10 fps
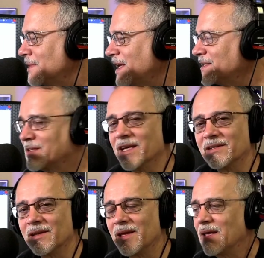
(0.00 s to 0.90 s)
thanks,
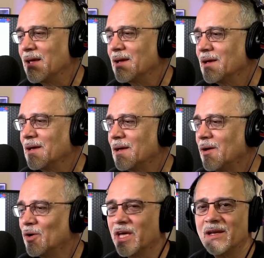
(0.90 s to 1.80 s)
Ken,
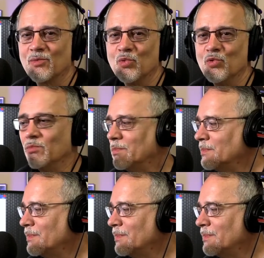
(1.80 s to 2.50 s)
all get in a room